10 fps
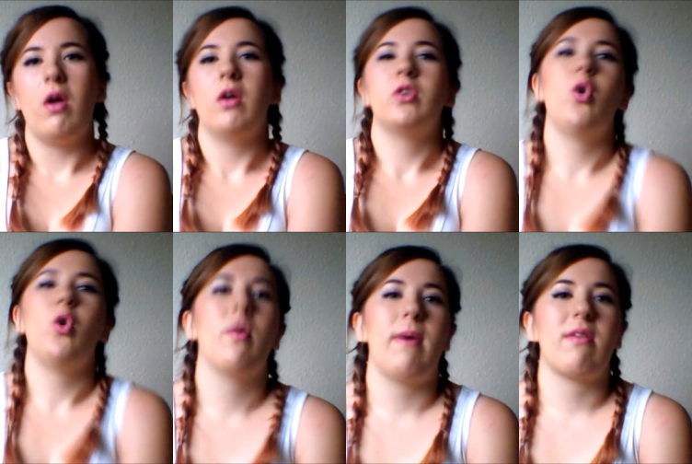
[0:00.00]

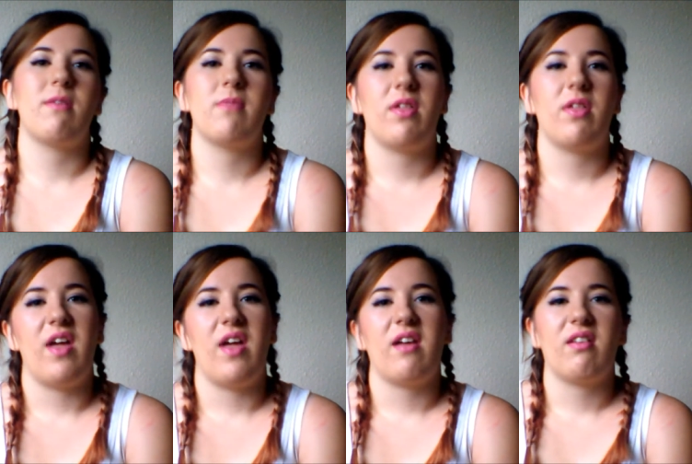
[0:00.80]
talk about some of the
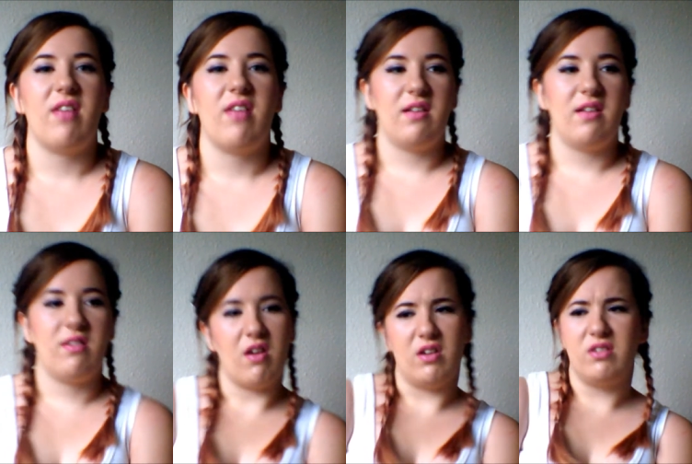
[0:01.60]
things that's
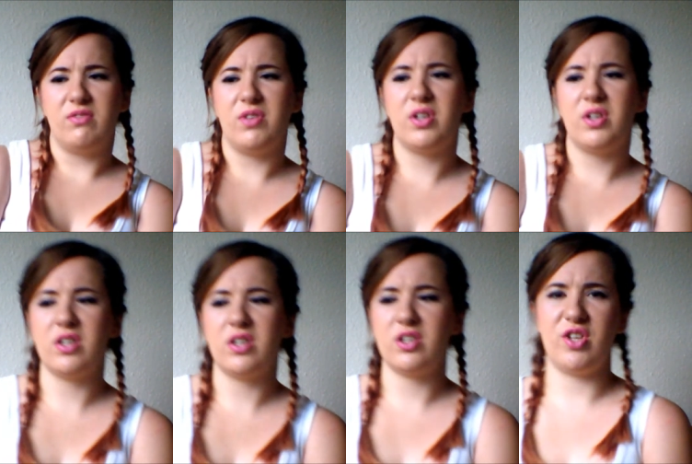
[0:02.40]
kind of
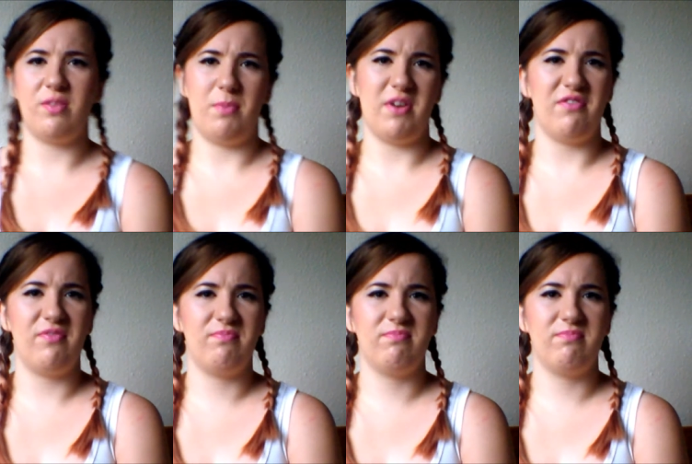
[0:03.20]
she's been
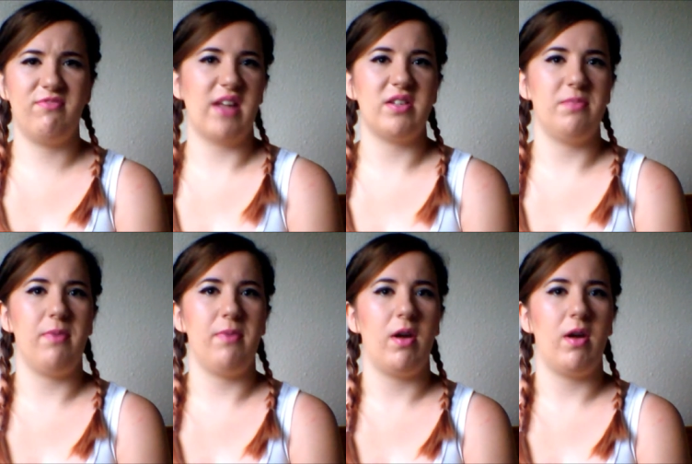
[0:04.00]
affected
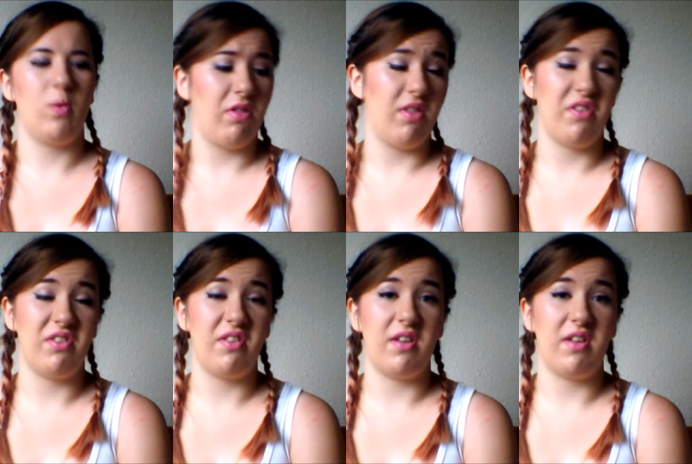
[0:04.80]
by with this
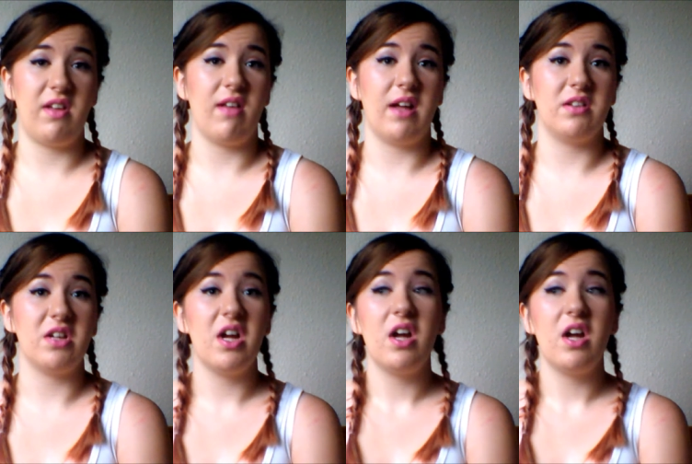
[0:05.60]
disease, and
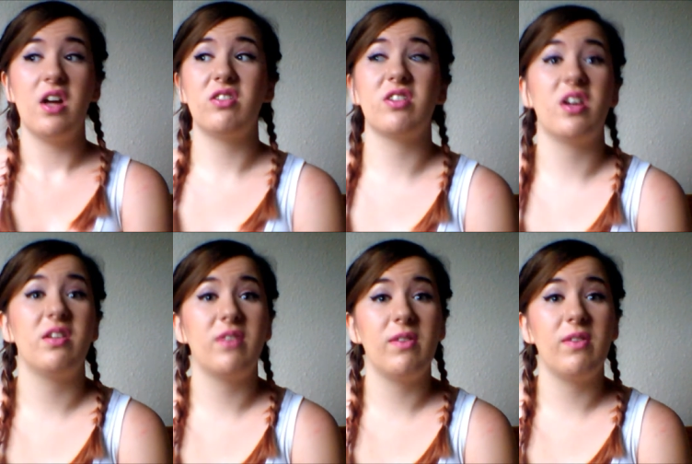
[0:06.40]
just to kind
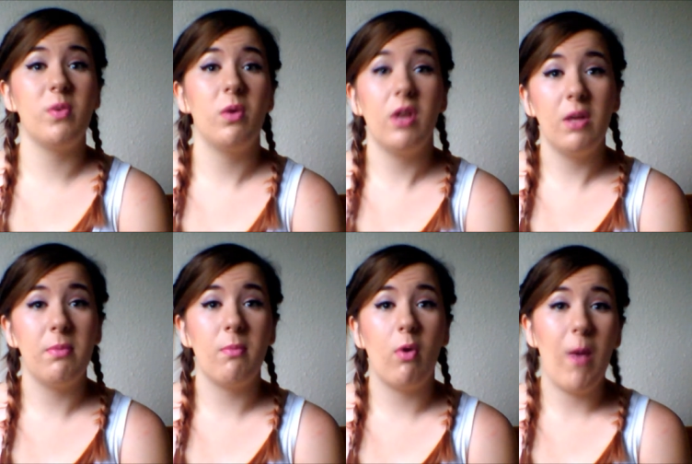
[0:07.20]
of give you a little bit
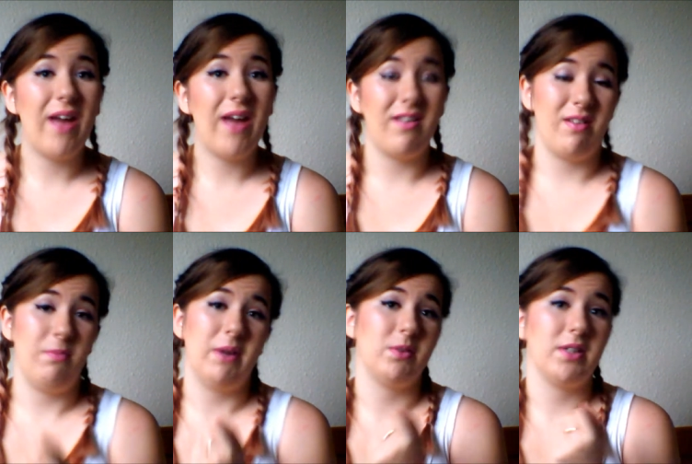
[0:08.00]
more awareness
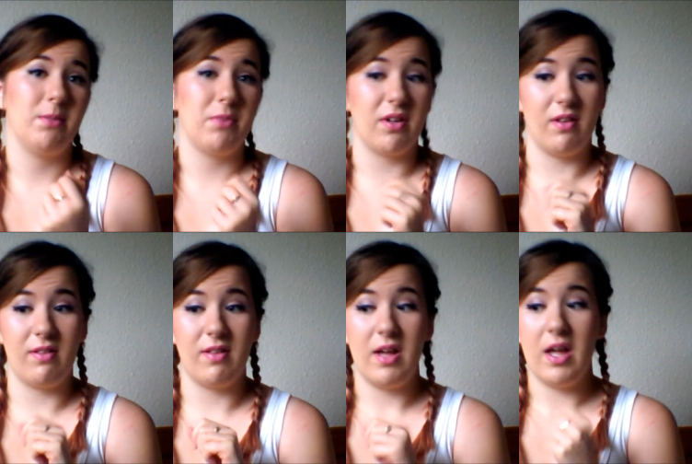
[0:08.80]
about it, because
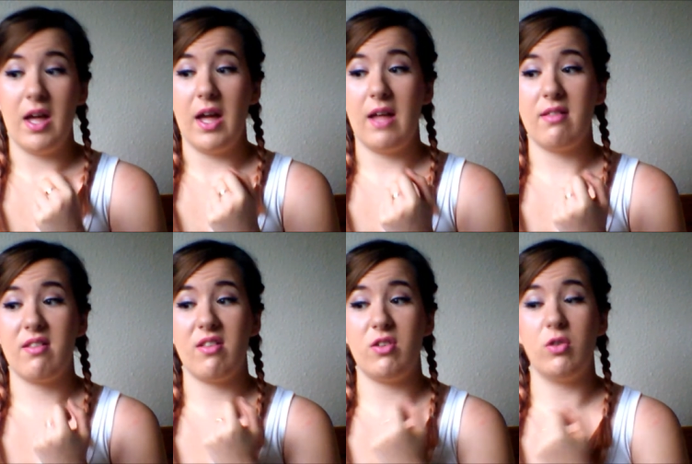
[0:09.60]
it's
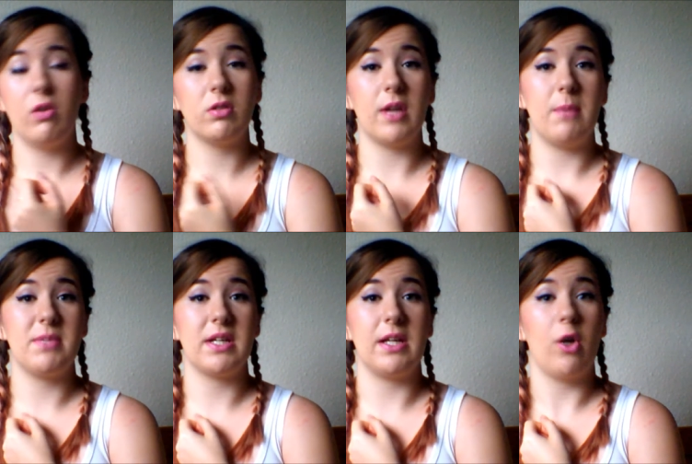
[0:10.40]
not a
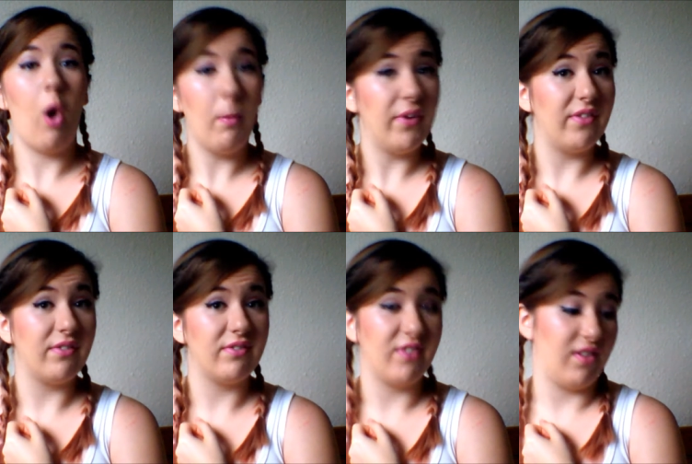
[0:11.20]
particularly common
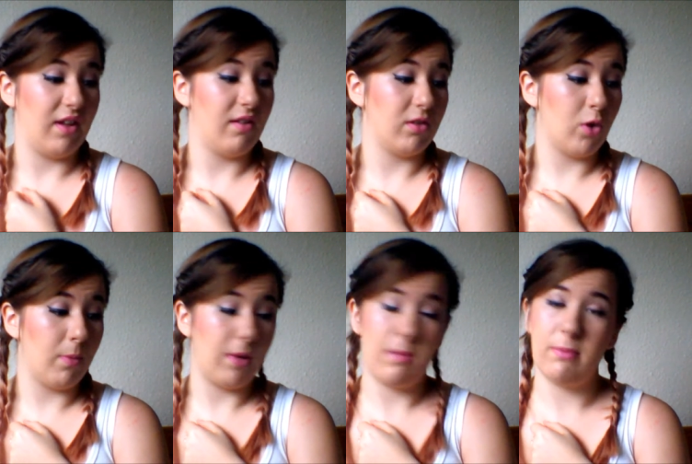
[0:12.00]
disease and not
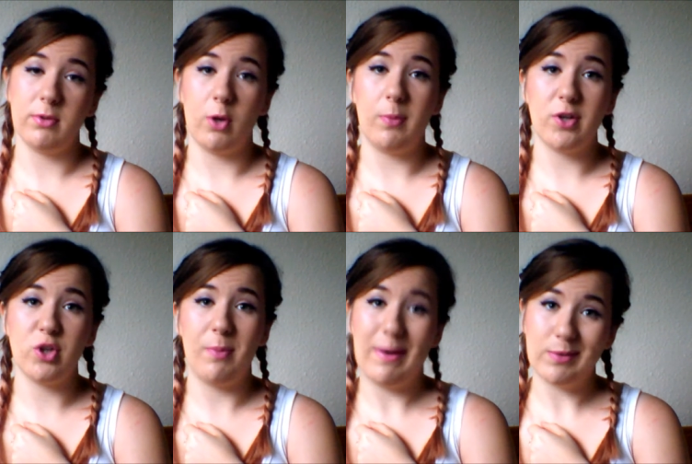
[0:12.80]
many people know much
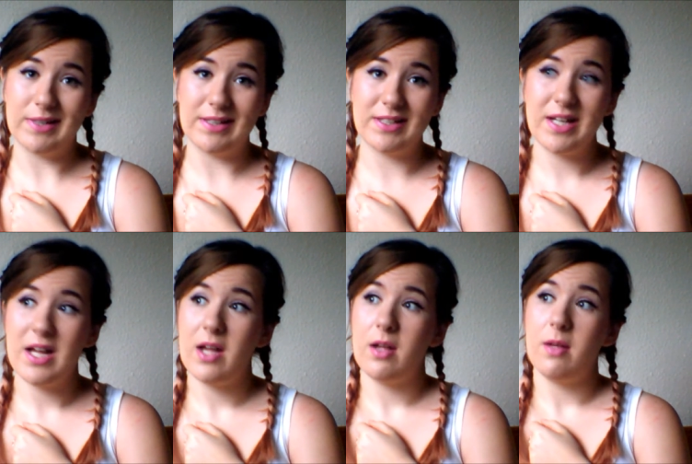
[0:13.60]
about it,
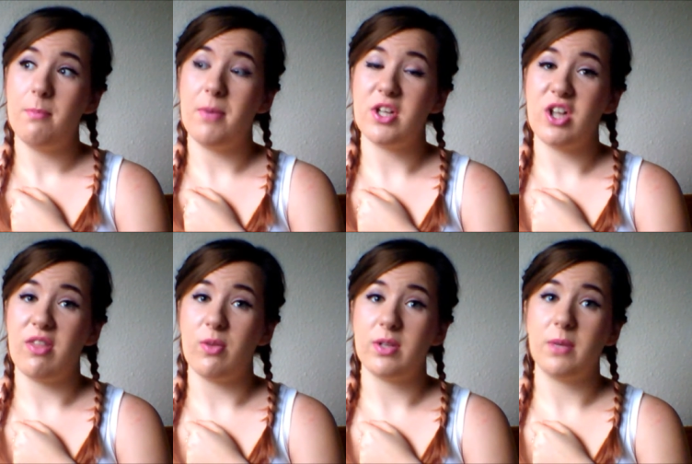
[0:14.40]
but I
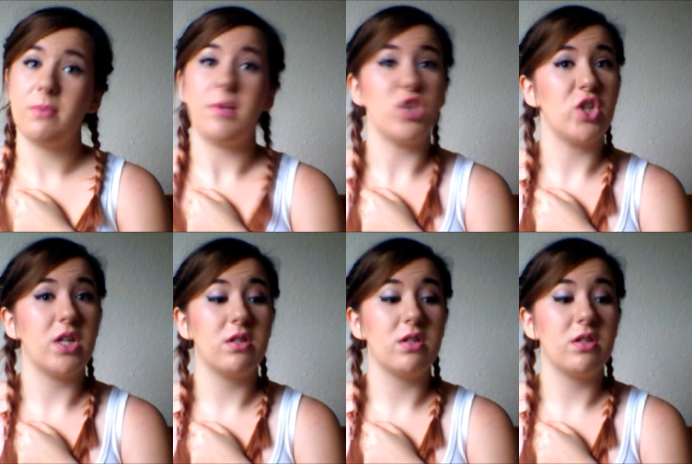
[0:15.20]
thought I would mention it